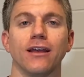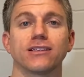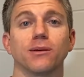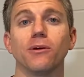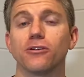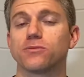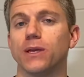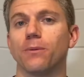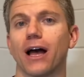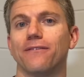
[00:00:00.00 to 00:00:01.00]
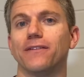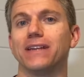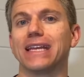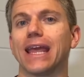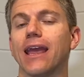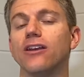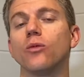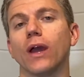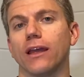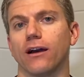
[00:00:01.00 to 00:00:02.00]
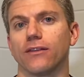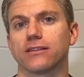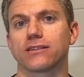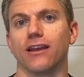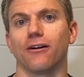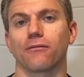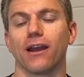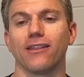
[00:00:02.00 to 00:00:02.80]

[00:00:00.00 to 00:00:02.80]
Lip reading: Some of those people have even gained weight on the scale, right?